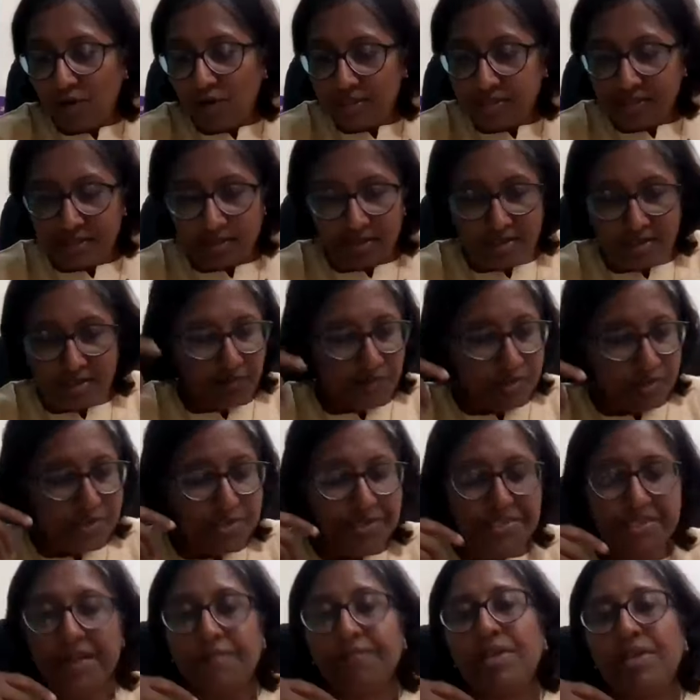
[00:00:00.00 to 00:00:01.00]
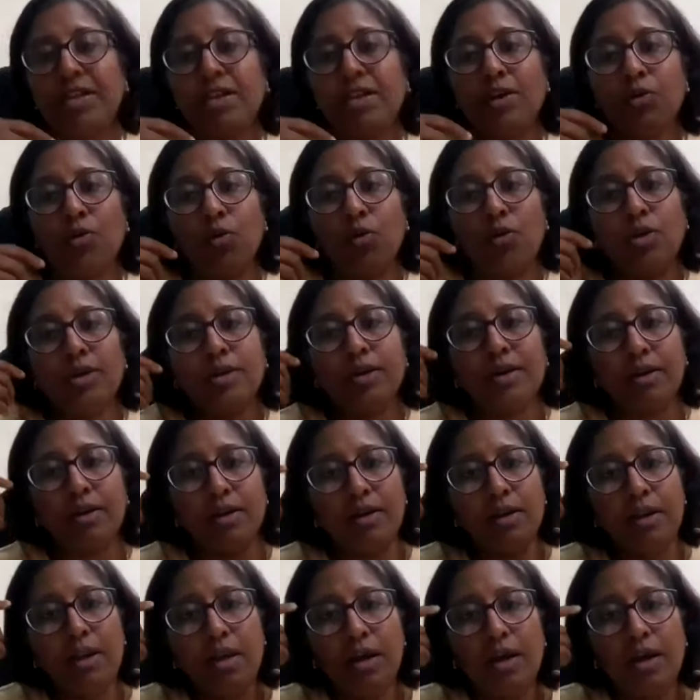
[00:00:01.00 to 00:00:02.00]
was, there was a seven-year-old
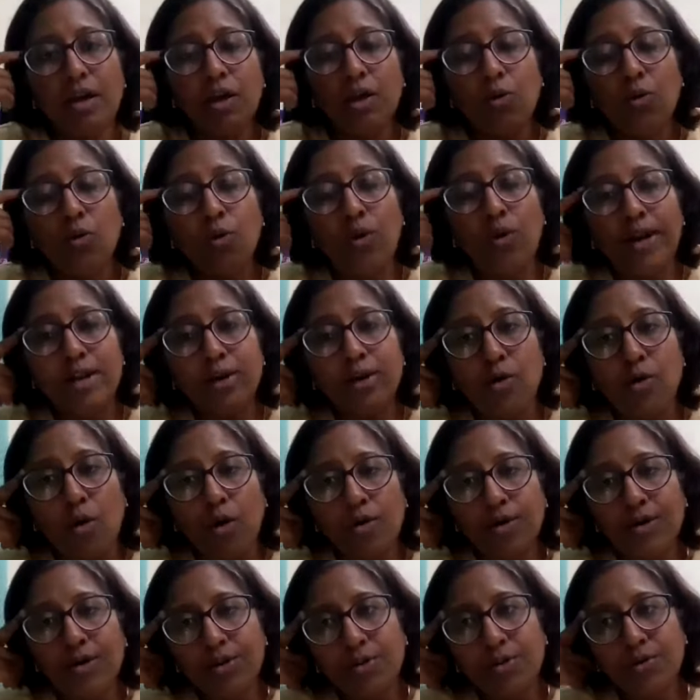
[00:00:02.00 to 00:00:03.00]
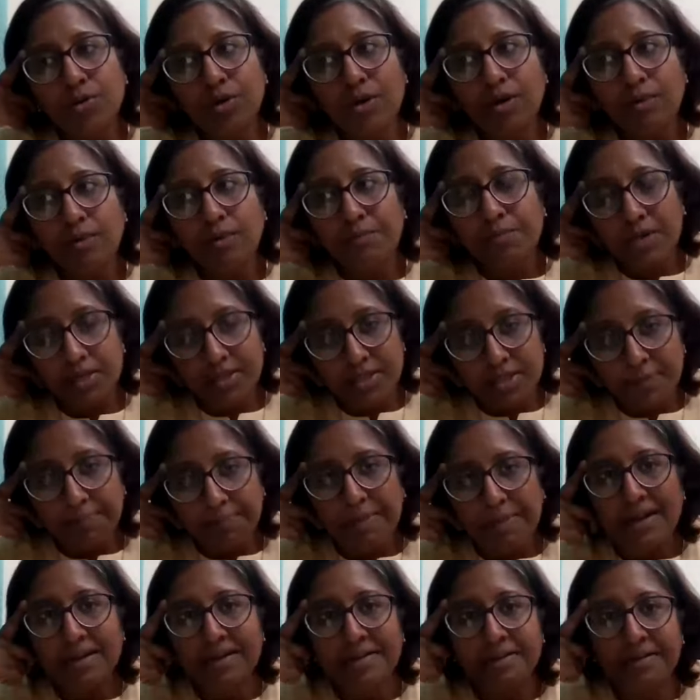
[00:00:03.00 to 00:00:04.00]
girl who had gone to a birthday
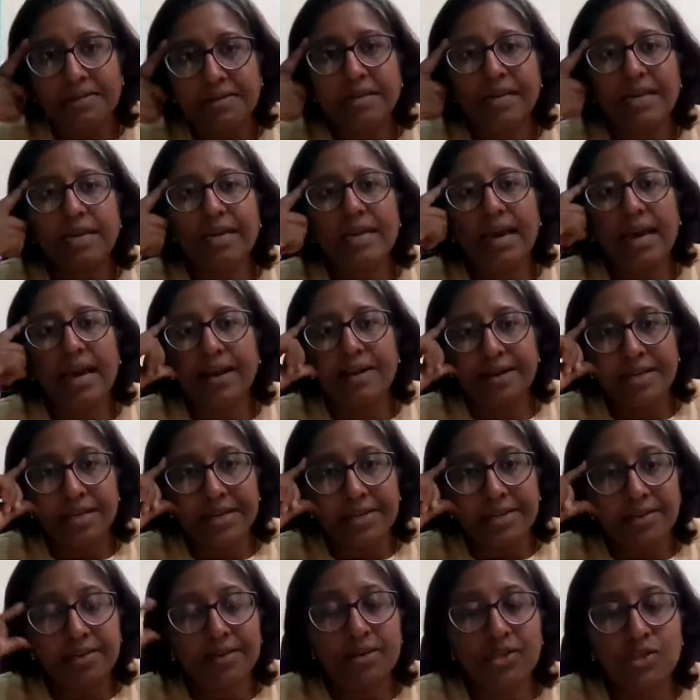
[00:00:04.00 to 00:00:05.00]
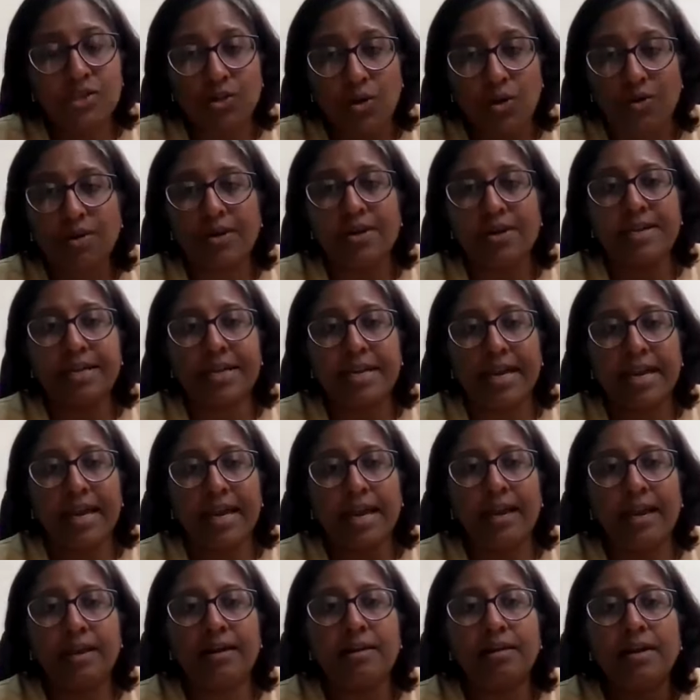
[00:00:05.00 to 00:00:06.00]
party, had eaten a chocolate
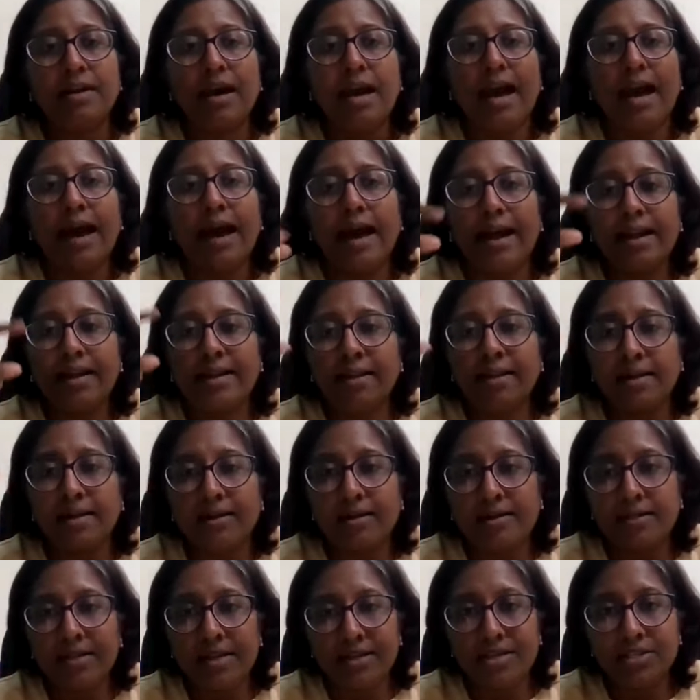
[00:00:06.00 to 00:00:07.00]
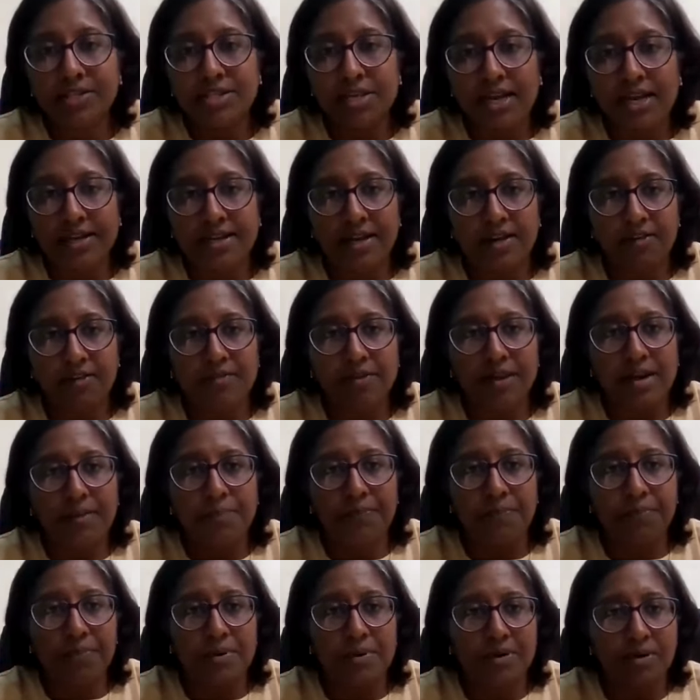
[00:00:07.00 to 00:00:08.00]
cake, and then she had
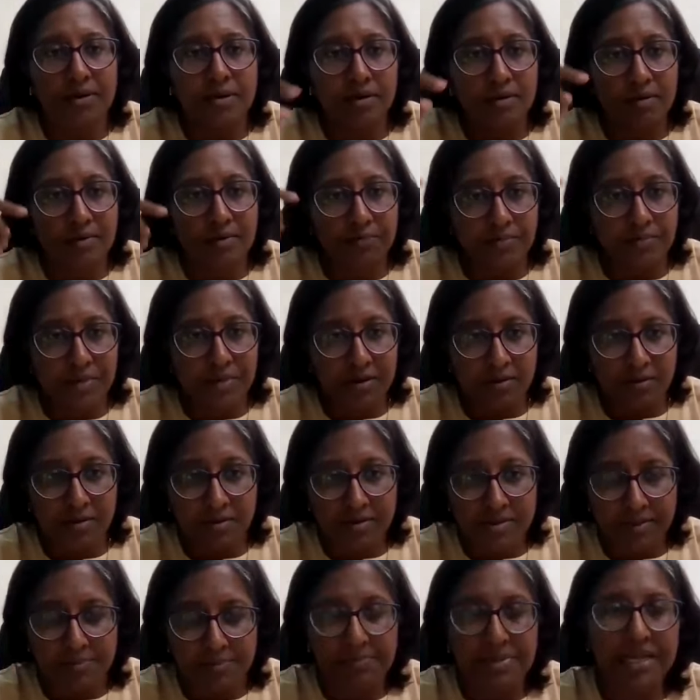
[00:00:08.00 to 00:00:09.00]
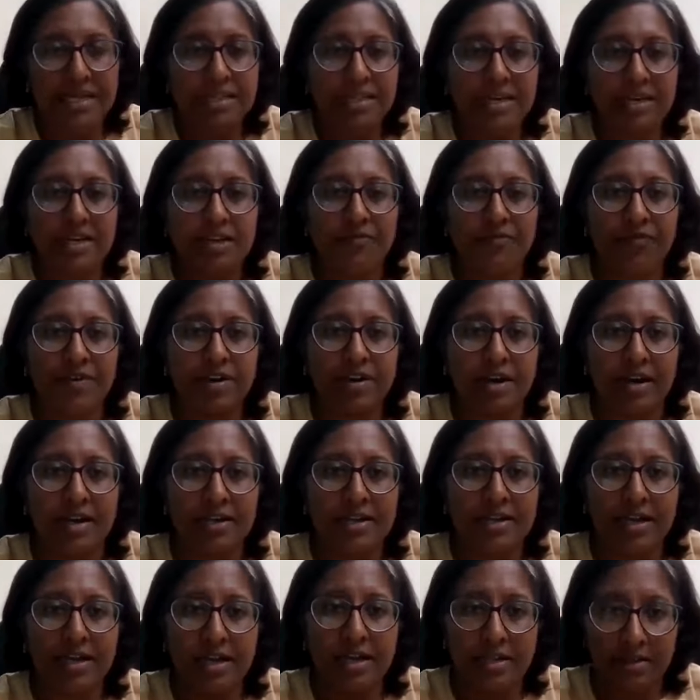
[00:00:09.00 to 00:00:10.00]
developed some breathing
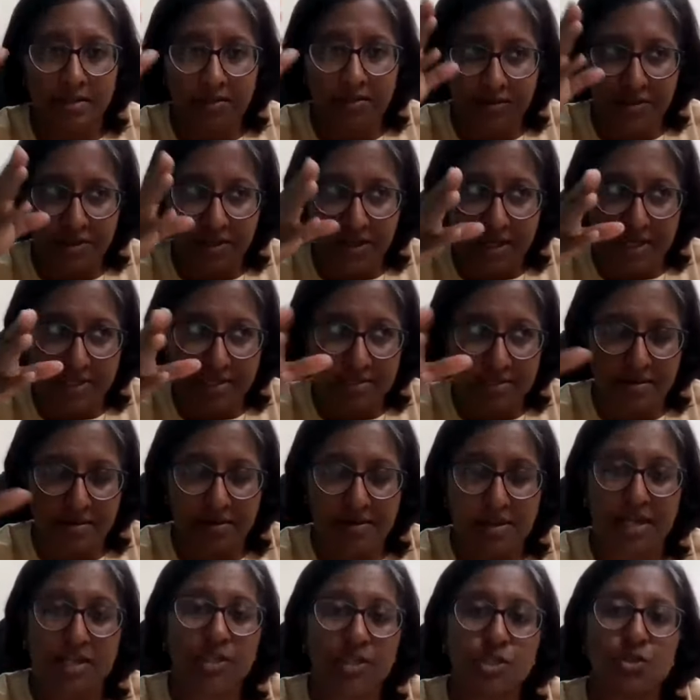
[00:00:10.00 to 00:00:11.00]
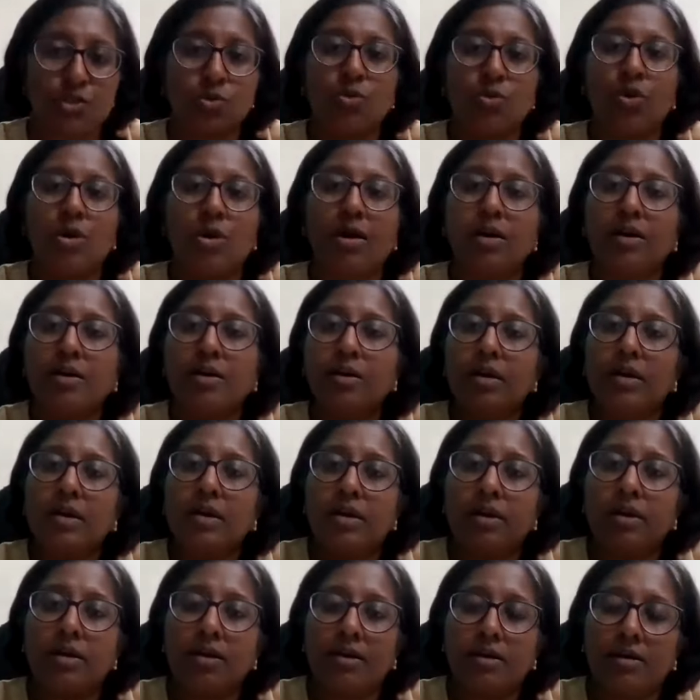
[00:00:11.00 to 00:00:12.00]
difficulty, and she has rushed to
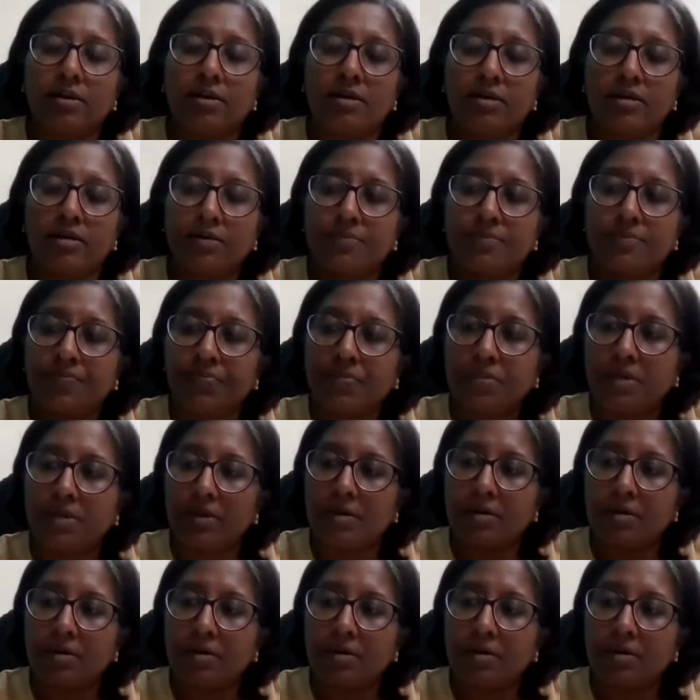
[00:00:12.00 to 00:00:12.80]
a